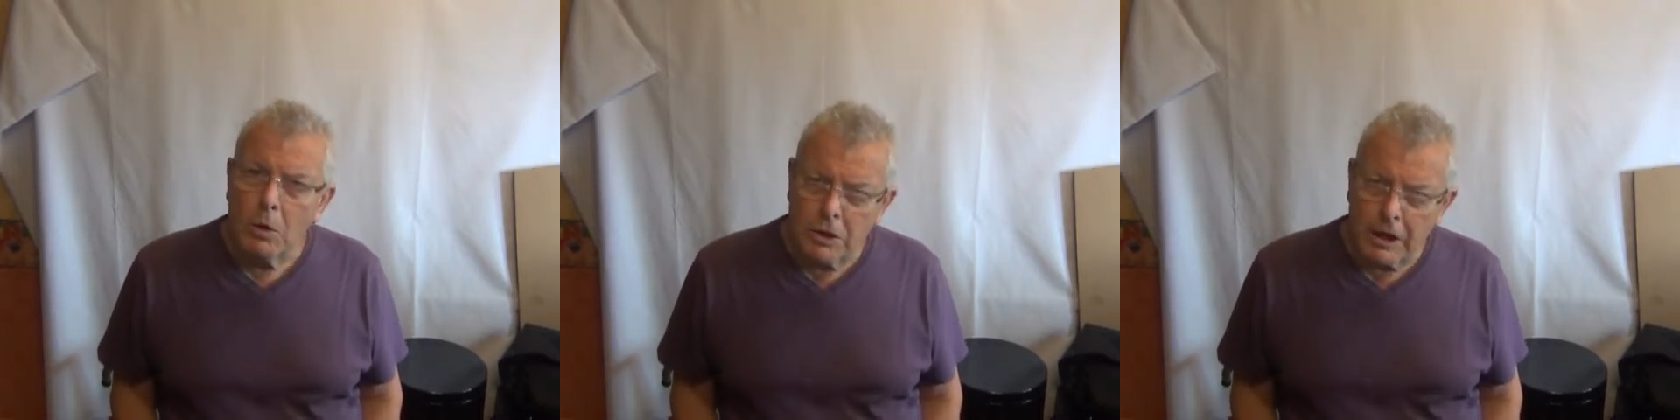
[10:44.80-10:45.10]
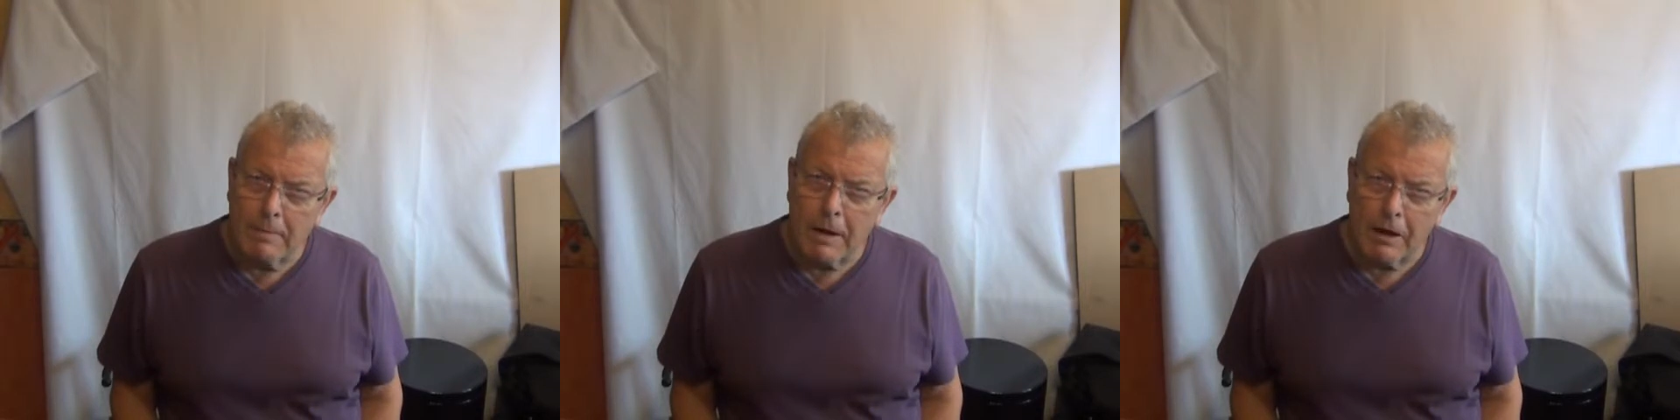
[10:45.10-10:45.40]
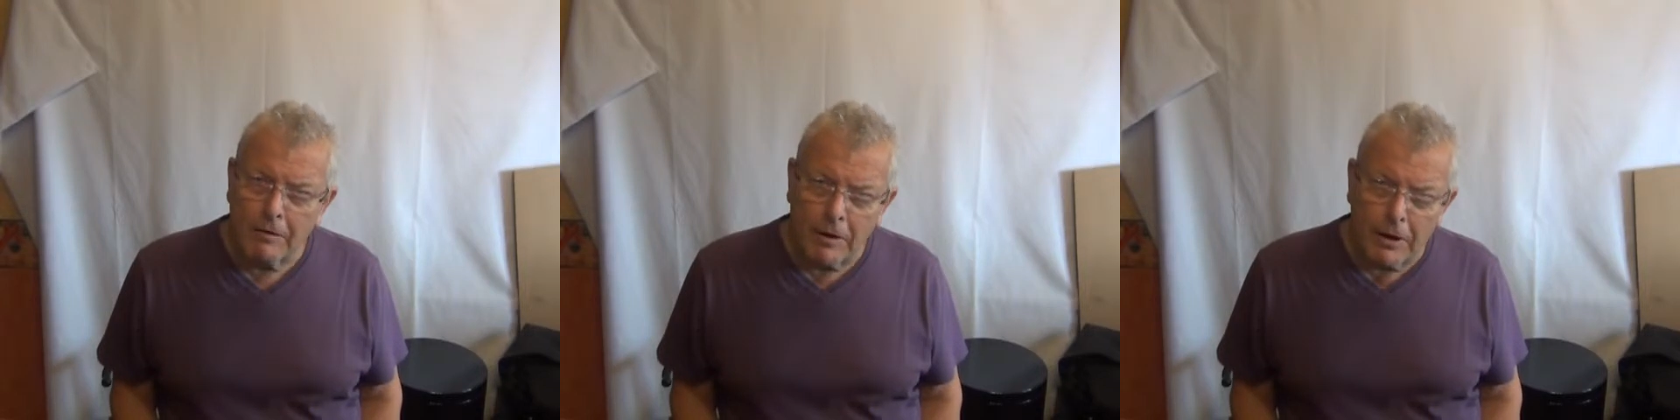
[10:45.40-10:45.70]
once I get
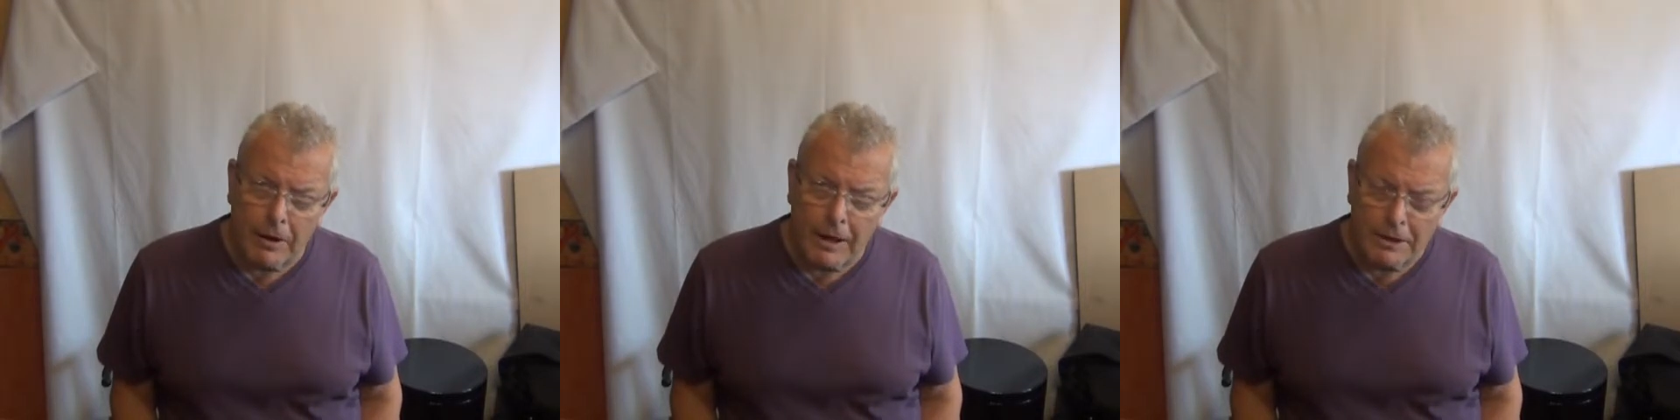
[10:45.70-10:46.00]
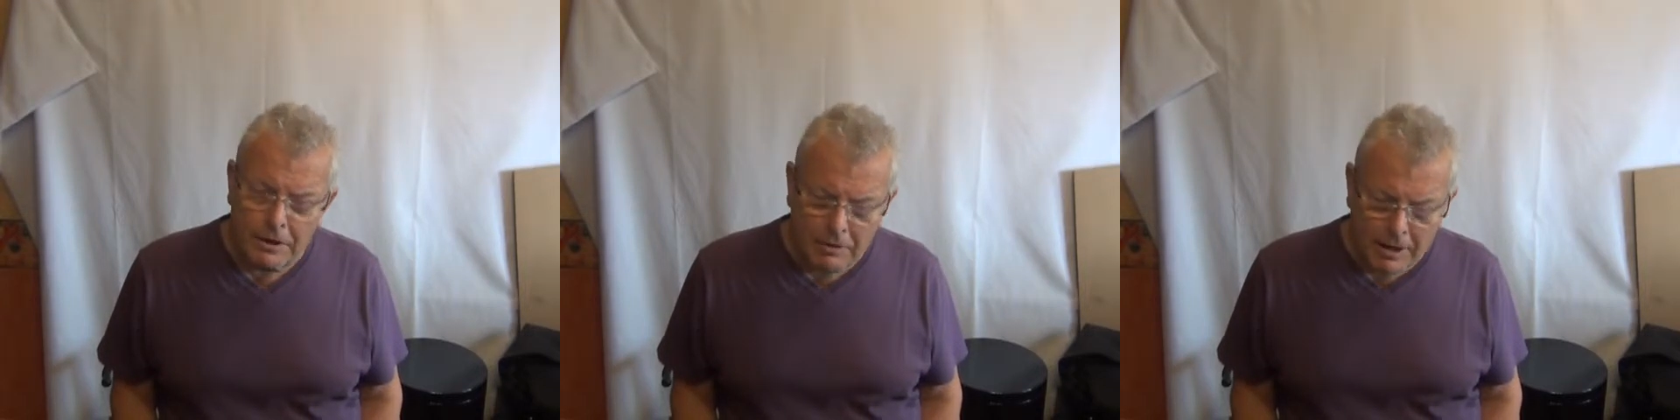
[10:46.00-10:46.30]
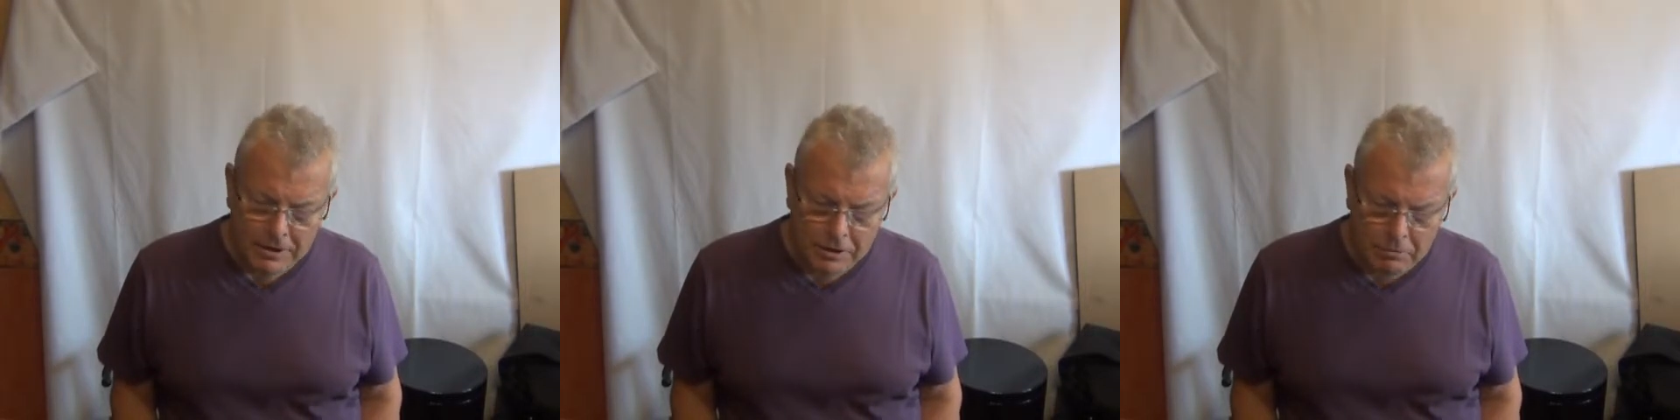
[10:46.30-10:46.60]
back off the holiday. That's the
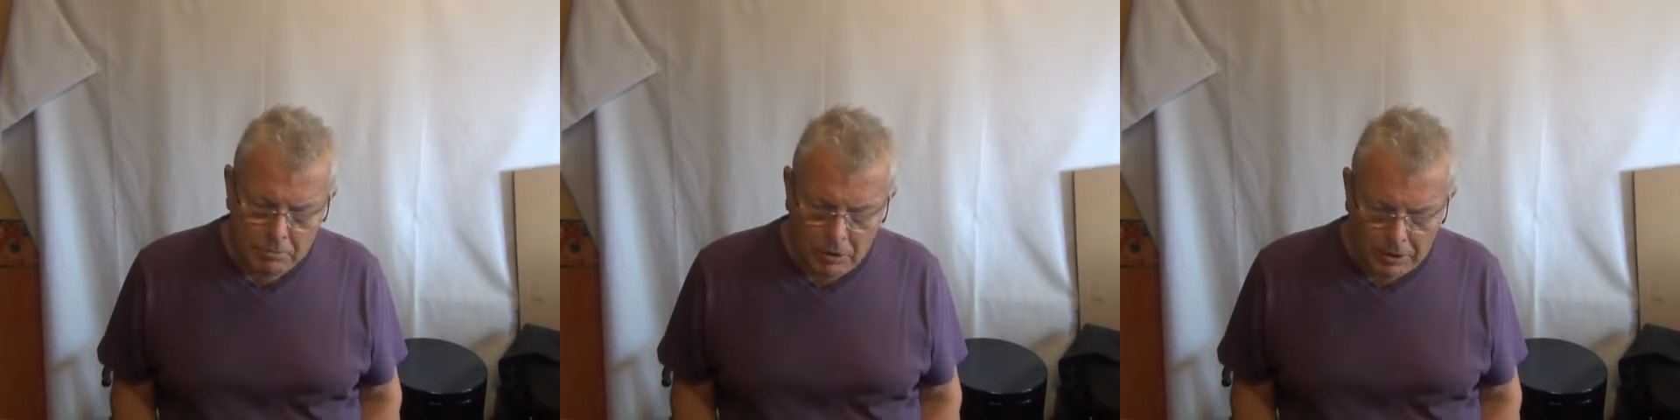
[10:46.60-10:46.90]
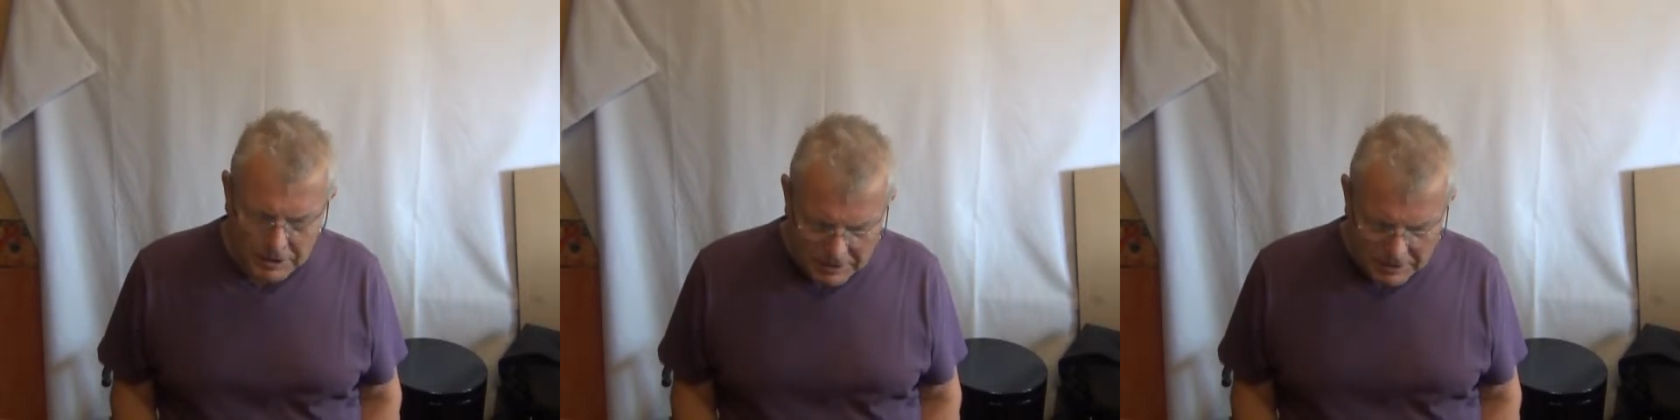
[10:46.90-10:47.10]
transition point.